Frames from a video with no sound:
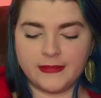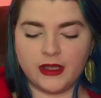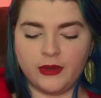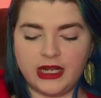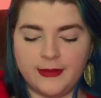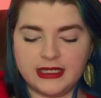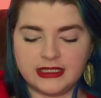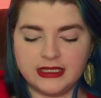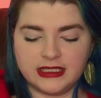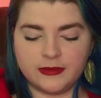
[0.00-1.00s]
When I met
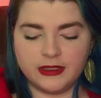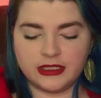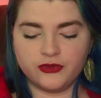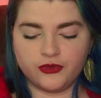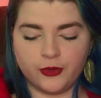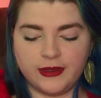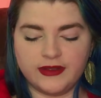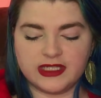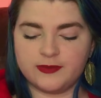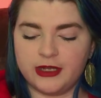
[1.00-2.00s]
Elizabeth in Rome in the
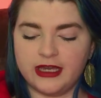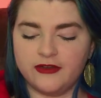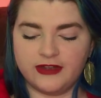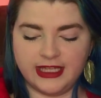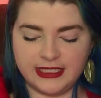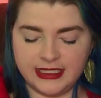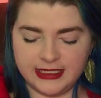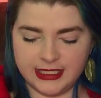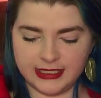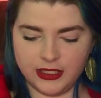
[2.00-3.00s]
spring of
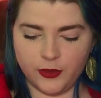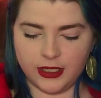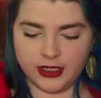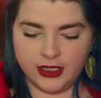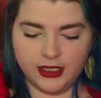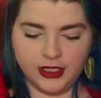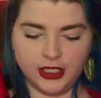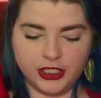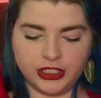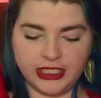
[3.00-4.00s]
1961,
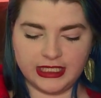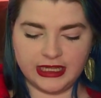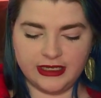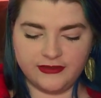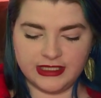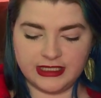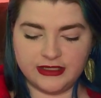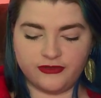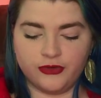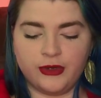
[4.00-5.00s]
she had lived in
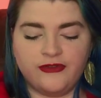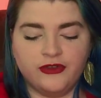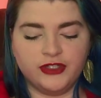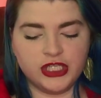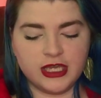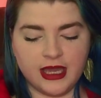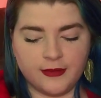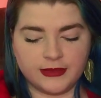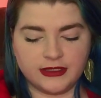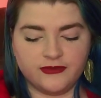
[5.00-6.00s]
different refugee
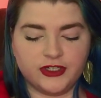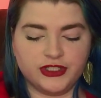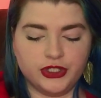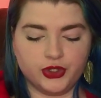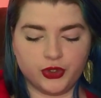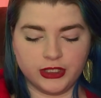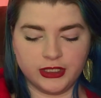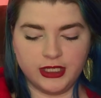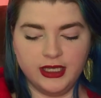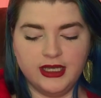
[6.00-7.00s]
camps, first in Jordan,
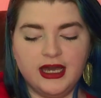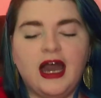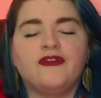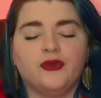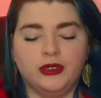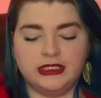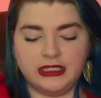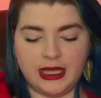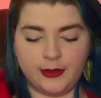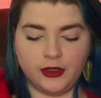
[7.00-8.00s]
afterwards in
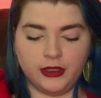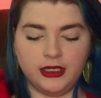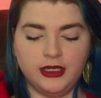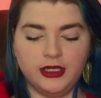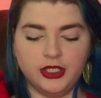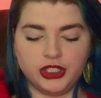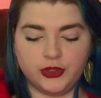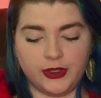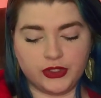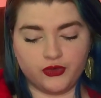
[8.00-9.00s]
Lebanon. She
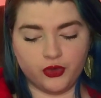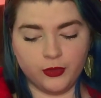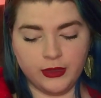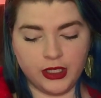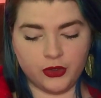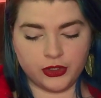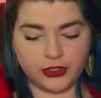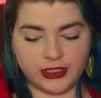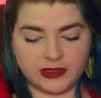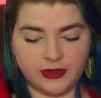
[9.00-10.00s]
went to Rome in order to
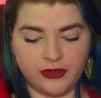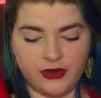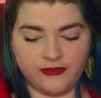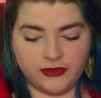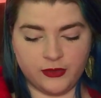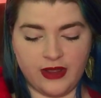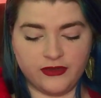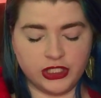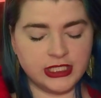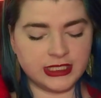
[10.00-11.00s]
explain the
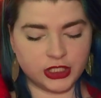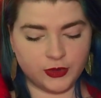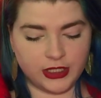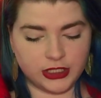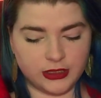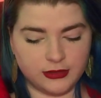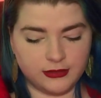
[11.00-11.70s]
refugee situation."